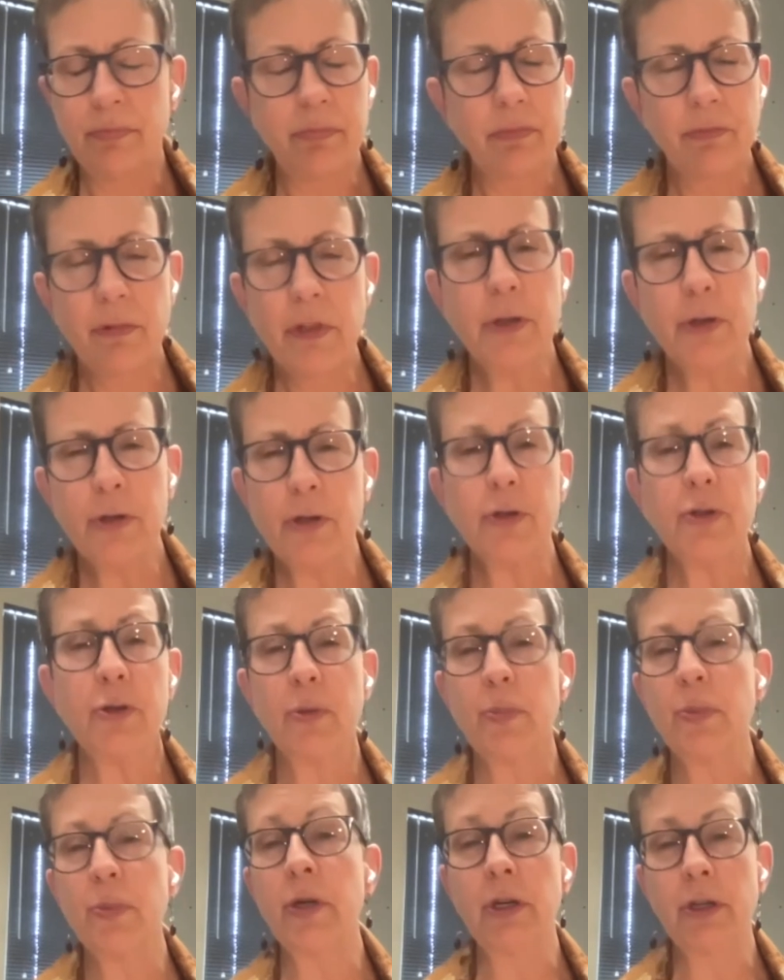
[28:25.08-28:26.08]
researchers do
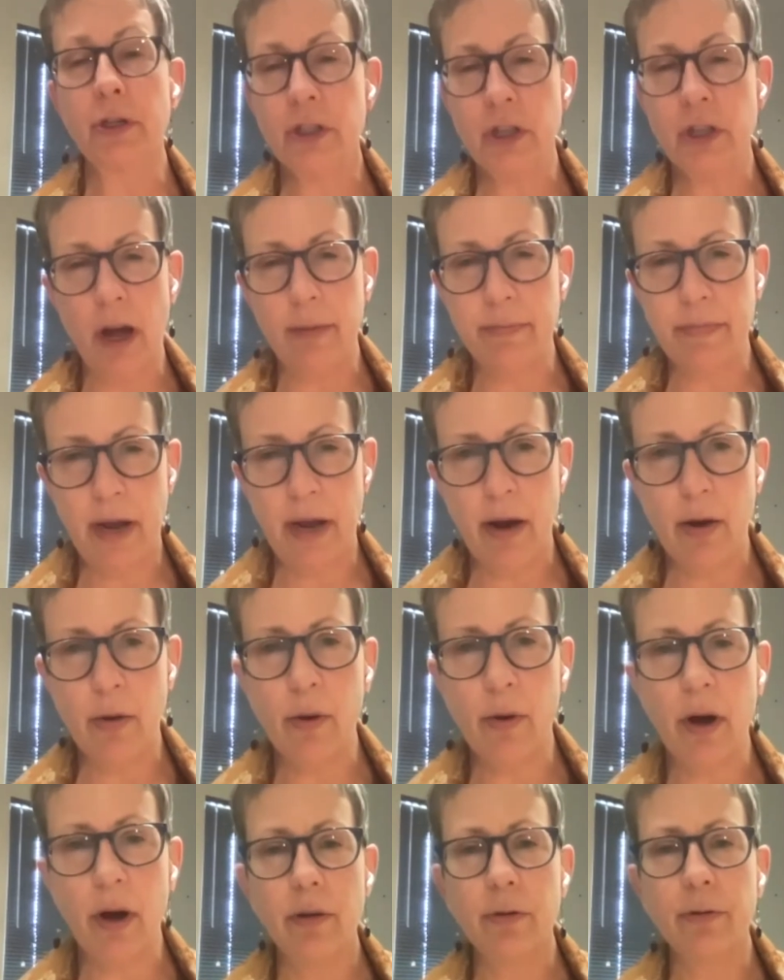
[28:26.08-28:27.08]
a pretty good job
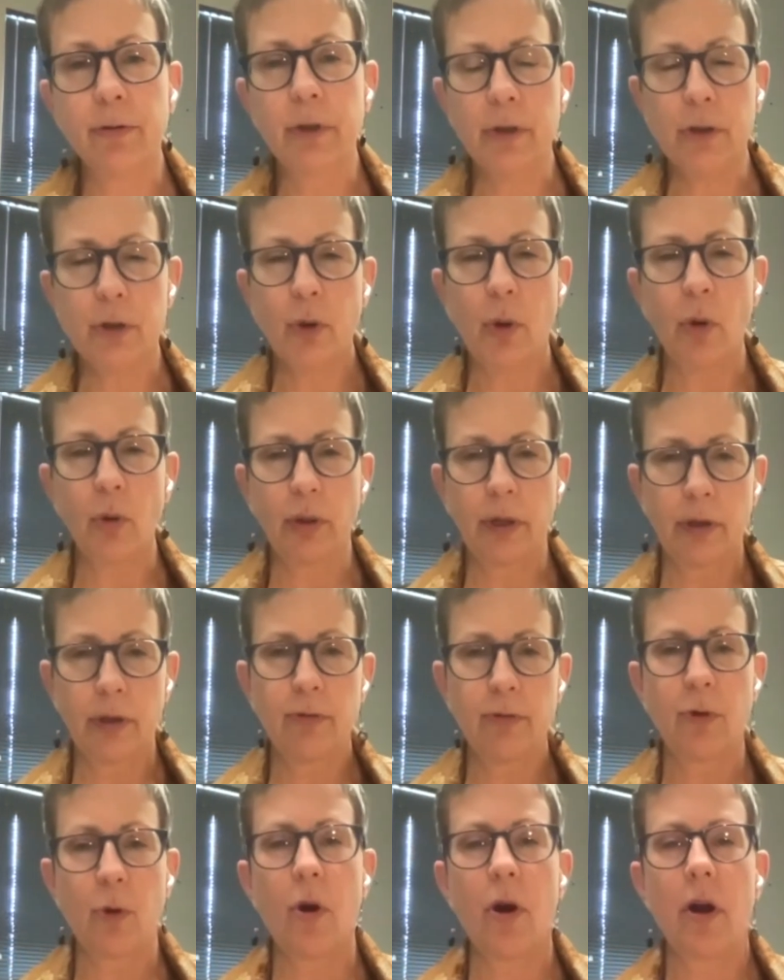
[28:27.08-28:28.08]
now of controlling
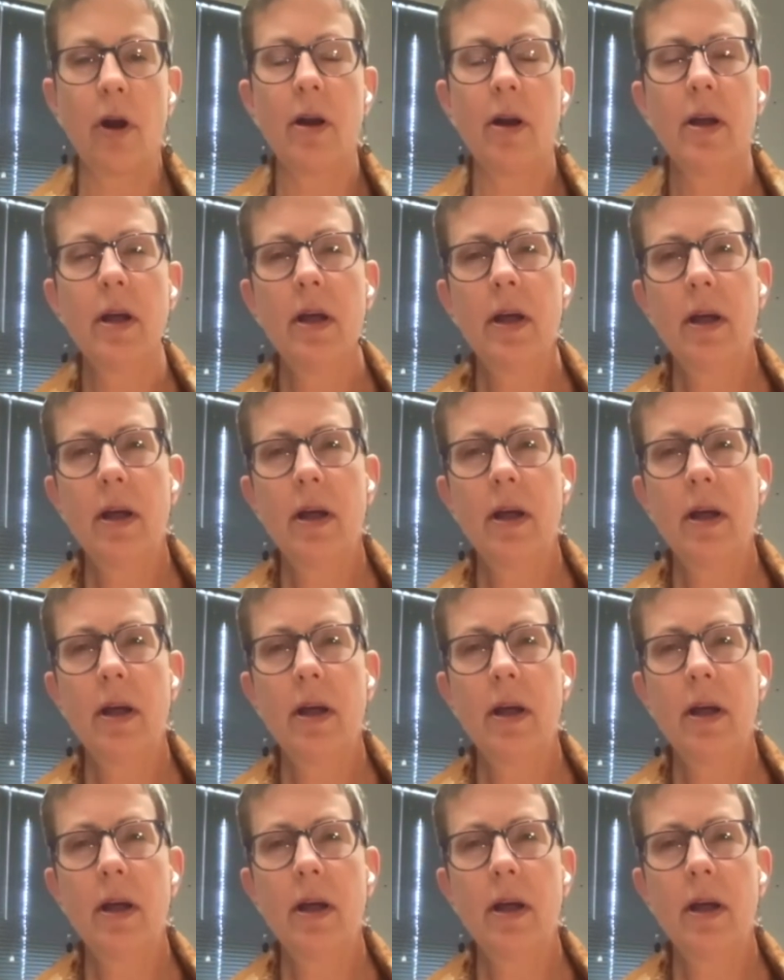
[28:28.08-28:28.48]
for